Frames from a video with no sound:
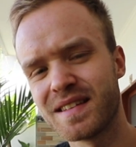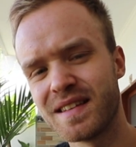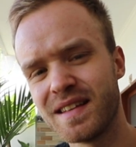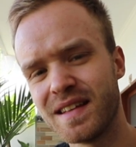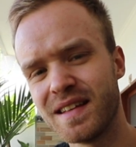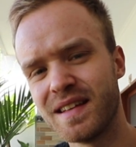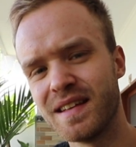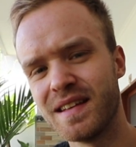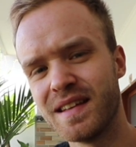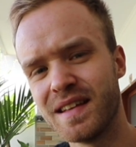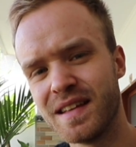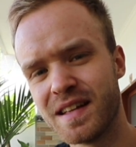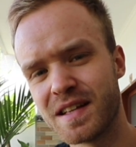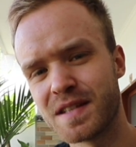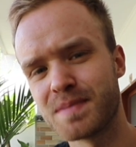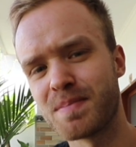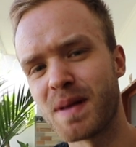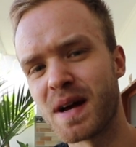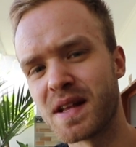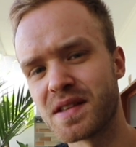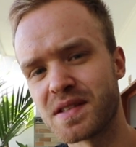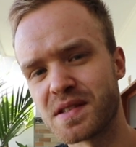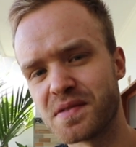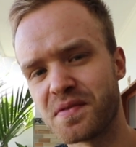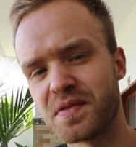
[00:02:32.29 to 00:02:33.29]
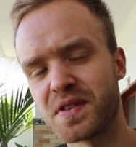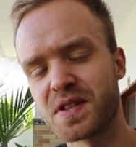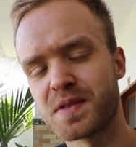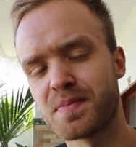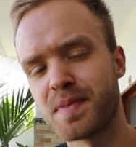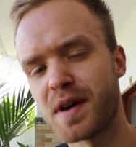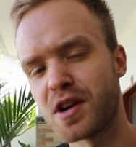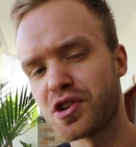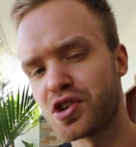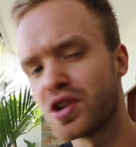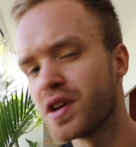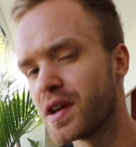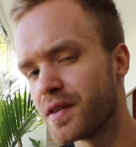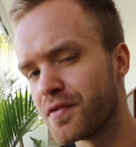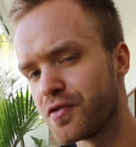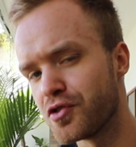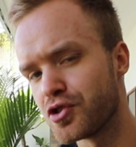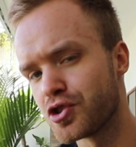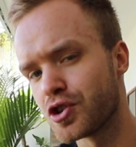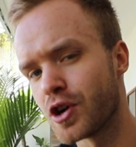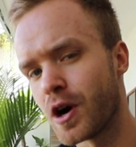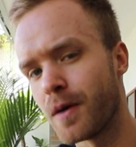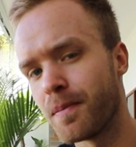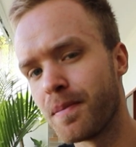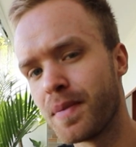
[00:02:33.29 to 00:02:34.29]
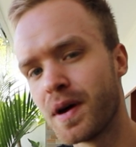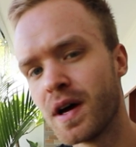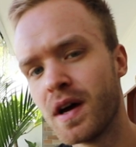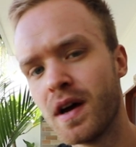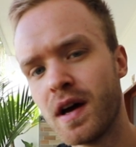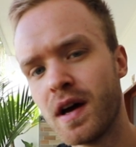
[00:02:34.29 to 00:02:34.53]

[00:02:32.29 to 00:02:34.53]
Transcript: expensive, especially if you shop